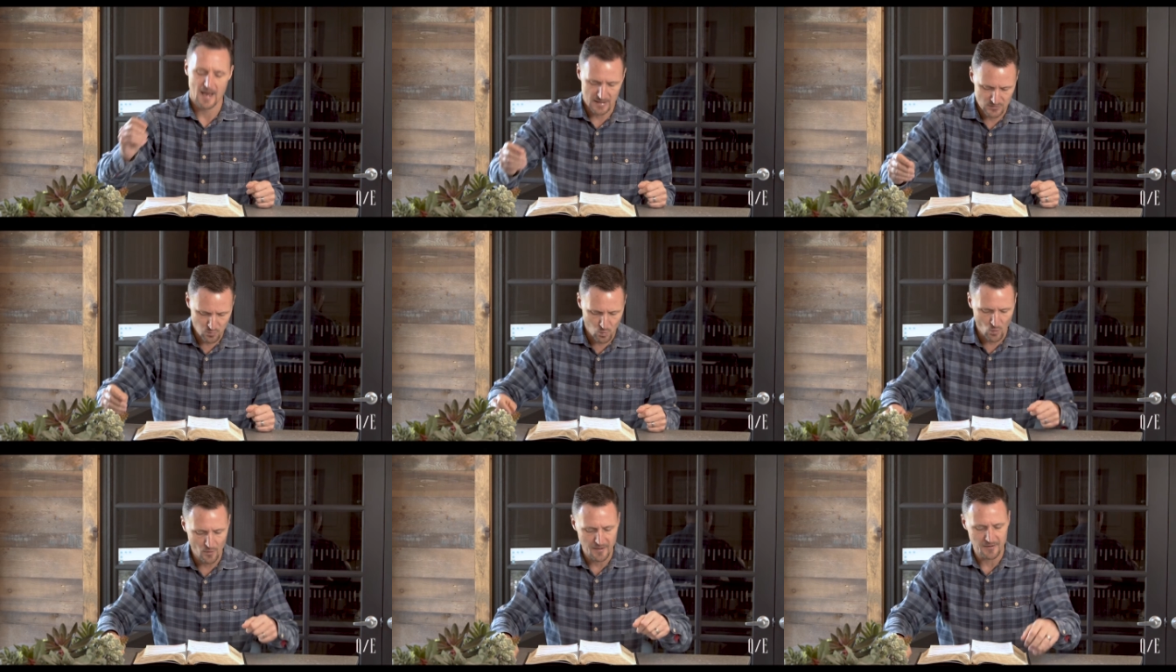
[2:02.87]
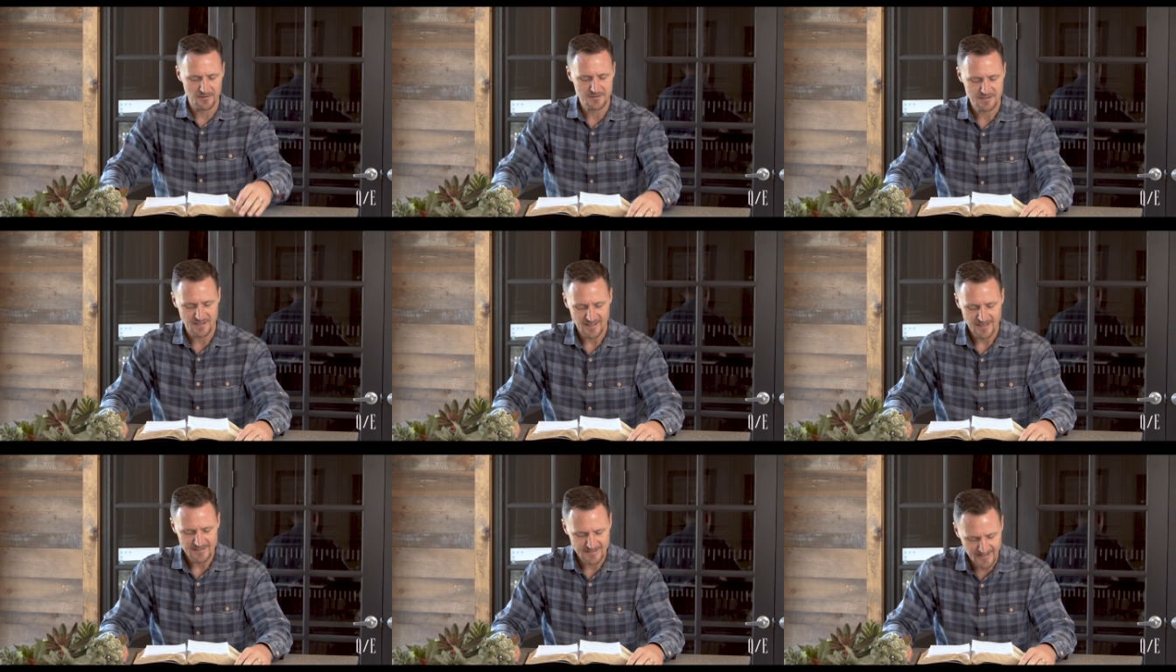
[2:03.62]
as warriors
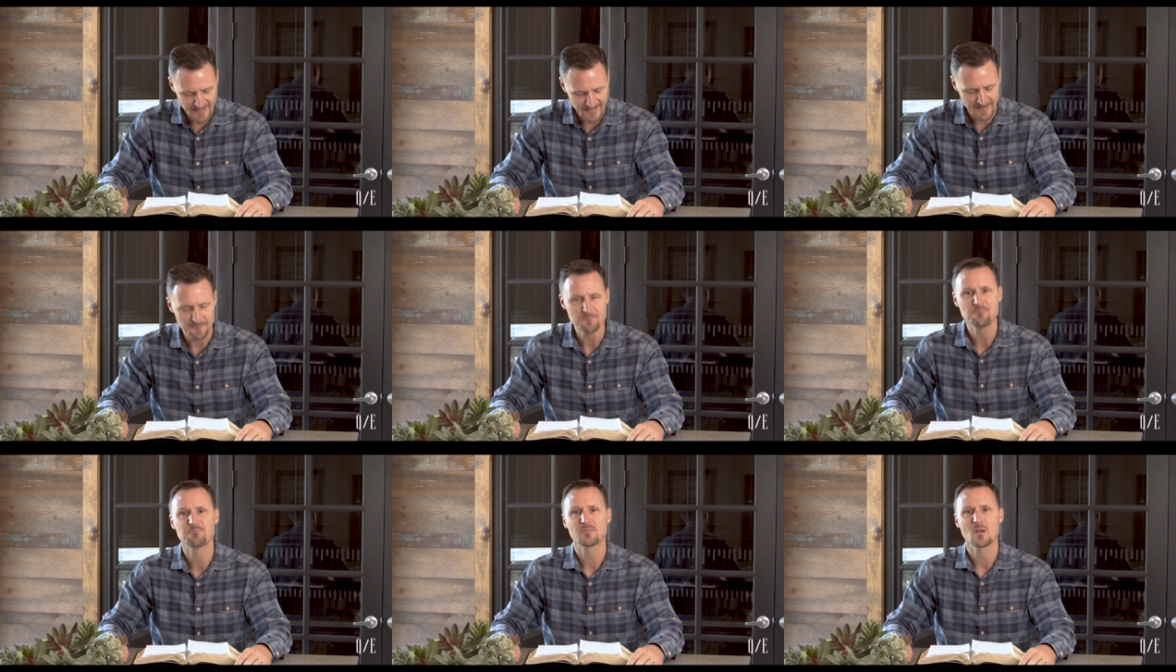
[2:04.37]
to Him.